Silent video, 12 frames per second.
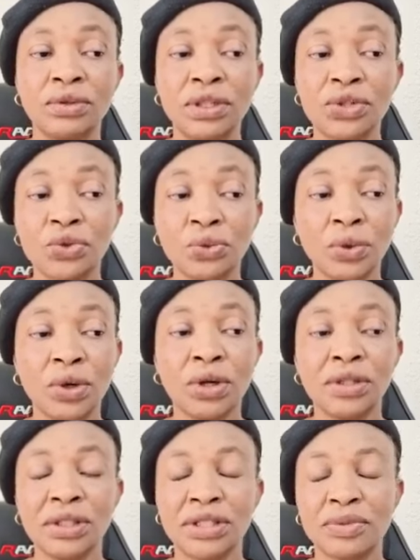This
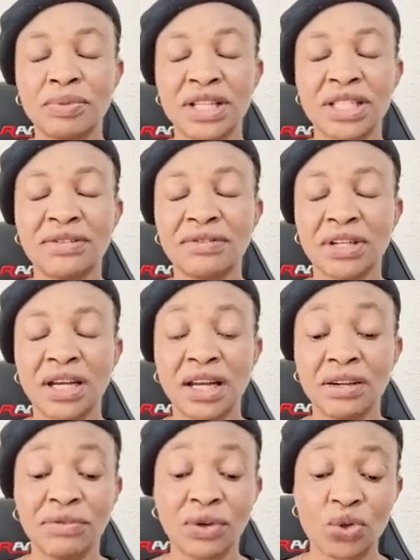word is
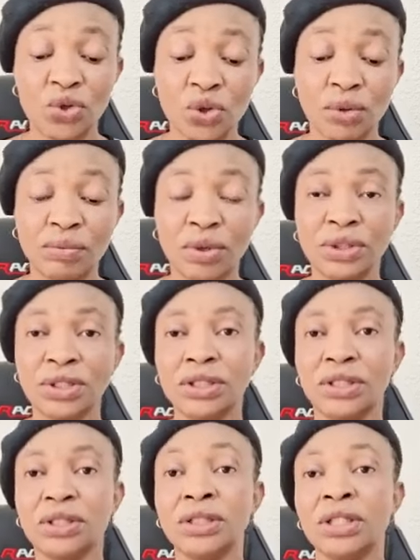specifically for
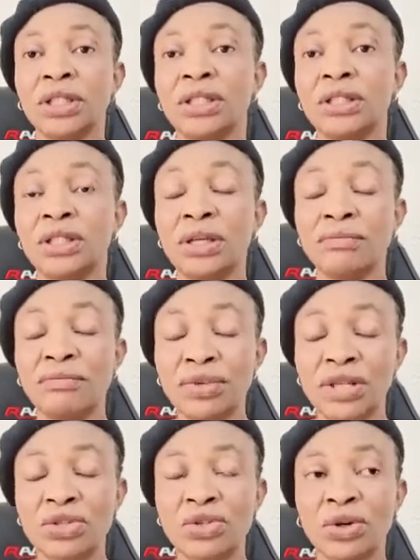somebody. They
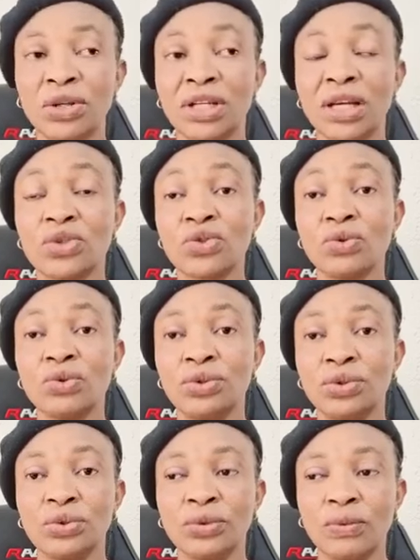
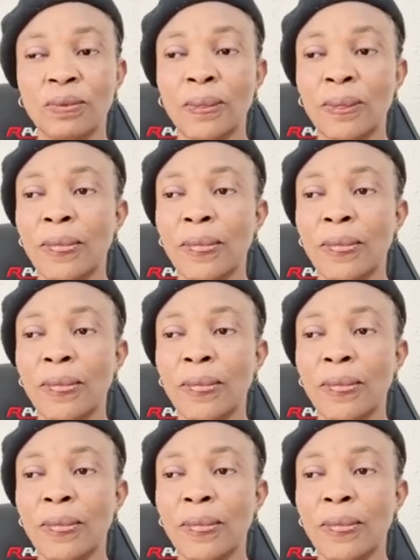misunderstood you.